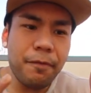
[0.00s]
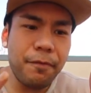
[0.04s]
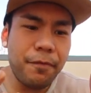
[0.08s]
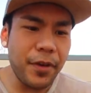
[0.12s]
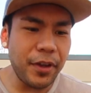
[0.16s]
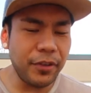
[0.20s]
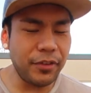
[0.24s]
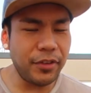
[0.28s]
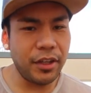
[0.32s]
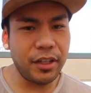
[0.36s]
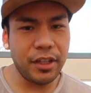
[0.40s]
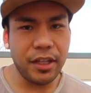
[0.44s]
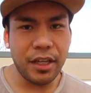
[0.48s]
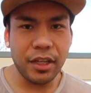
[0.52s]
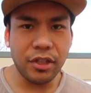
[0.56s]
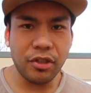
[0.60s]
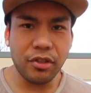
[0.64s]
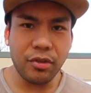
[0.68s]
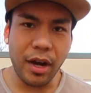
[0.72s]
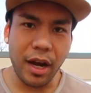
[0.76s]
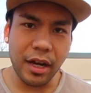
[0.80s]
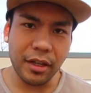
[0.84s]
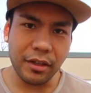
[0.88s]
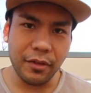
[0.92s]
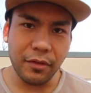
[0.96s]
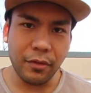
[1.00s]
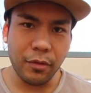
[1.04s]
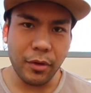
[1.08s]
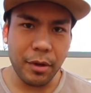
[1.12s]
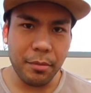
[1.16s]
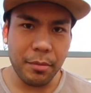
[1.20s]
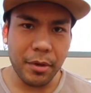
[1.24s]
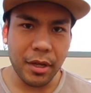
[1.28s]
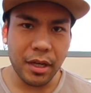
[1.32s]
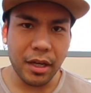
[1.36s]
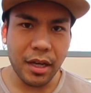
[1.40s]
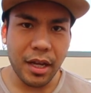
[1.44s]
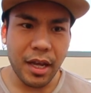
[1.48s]
physically attractive
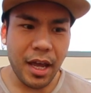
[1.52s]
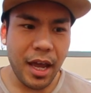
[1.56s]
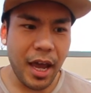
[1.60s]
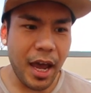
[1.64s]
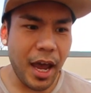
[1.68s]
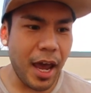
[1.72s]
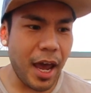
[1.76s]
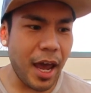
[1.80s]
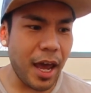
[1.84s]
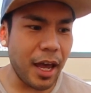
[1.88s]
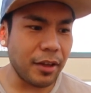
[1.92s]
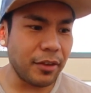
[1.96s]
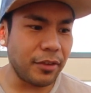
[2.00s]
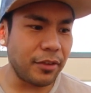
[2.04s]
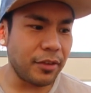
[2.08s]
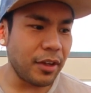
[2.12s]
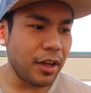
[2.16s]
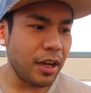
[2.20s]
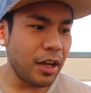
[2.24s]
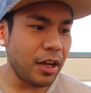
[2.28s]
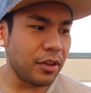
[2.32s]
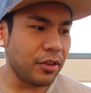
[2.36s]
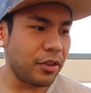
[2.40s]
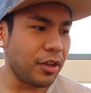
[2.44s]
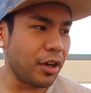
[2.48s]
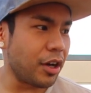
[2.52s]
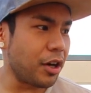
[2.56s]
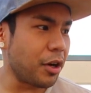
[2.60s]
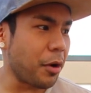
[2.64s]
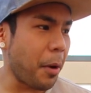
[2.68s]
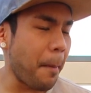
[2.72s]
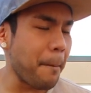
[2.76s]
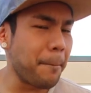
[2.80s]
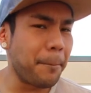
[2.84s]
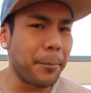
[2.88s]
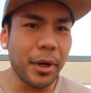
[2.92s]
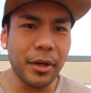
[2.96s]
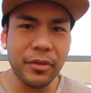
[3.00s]
women and they're
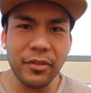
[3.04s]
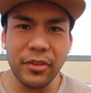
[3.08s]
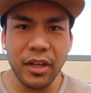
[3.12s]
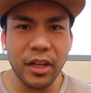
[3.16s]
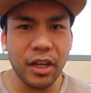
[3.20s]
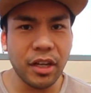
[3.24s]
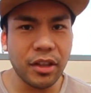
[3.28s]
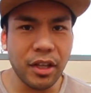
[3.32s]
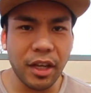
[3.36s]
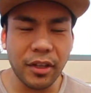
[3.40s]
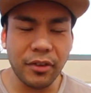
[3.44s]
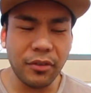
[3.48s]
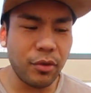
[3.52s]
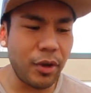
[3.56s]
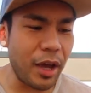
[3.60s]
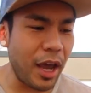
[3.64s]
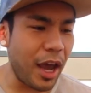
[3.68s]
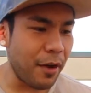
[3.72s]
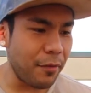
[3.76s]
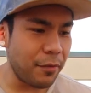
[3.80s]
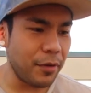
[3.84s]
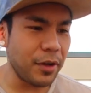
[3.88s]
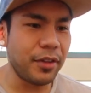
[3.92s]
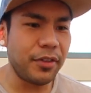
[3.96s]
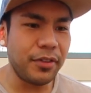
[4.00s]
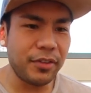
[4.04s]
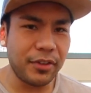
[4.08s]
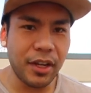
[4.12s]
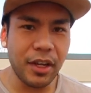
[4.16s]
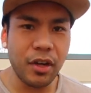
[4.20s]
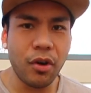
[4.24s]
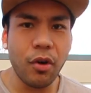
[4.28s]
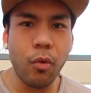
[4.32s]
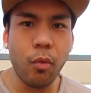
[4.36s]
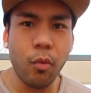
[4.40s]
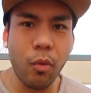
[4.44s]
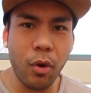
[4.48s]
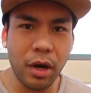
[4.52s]
busting a nut to every
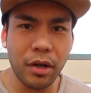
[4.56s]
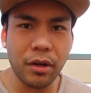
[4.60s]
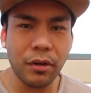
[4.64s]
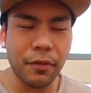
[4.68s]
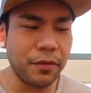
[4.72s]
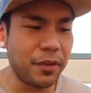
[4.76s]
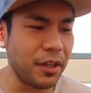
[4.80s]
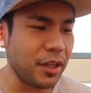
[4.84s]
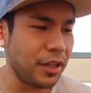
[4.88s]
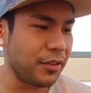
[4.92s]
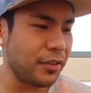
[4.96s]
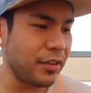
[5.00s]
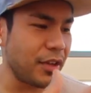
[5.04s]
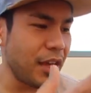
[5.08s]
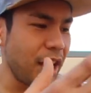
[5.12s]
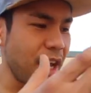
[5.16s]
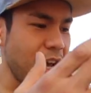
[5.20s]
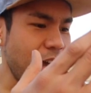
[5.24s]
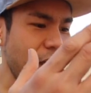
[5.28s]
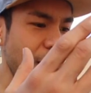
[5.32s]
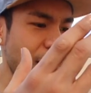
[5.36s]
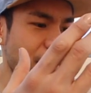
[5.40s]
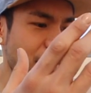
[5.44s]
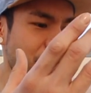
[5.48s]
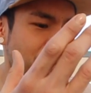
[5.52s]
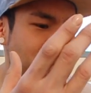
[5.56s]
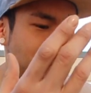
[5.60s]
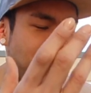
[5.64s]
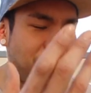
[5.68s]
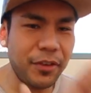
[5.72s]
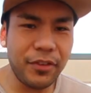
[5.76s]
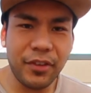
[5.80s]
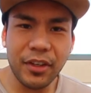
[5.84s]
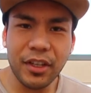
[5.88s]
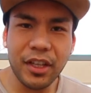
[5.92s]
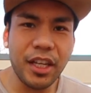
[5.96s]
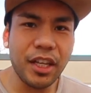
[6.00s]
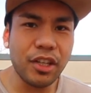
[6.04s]
single one of these
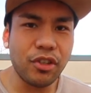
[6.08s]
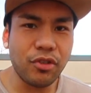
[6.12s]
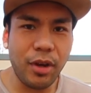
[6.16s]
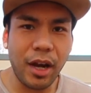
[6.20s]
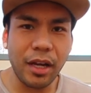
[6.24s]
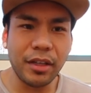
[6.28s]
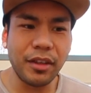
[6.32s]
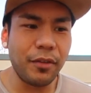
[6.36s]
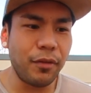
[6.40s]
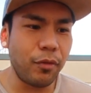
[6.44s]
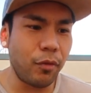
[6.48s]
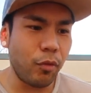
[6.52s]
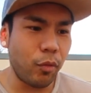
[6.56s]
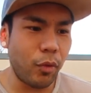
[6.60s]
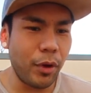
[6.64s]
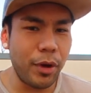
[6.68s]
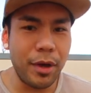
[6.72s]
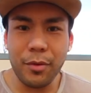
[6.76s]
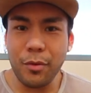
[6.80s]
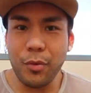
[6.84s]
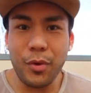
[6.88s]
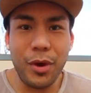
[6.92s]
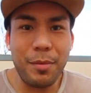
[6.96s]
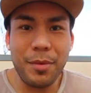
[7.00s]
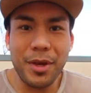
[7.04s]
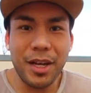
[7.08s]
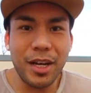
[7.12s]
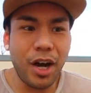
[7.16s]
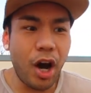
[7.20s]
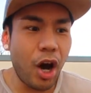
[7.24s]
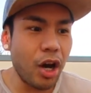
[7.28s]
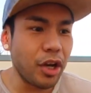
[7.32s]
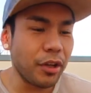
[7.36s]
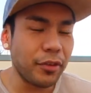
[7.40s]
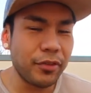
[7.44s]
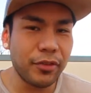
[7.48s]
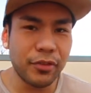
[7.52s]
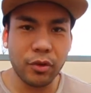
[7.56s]
physically attractive women
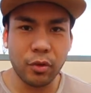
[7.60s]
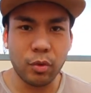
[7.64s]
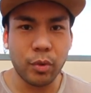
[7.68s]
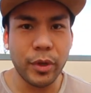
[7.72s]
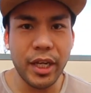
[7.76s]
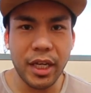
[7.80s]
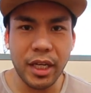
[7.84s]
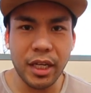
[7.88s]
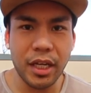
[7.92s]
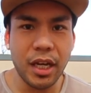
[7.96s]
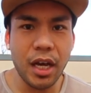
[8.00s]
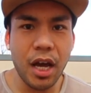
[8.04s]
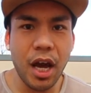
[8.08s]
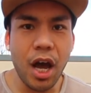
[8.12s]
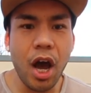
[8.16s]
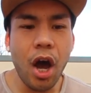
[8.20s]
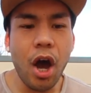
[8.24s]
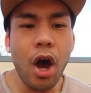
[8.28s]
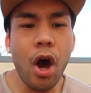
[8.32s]
on a screen,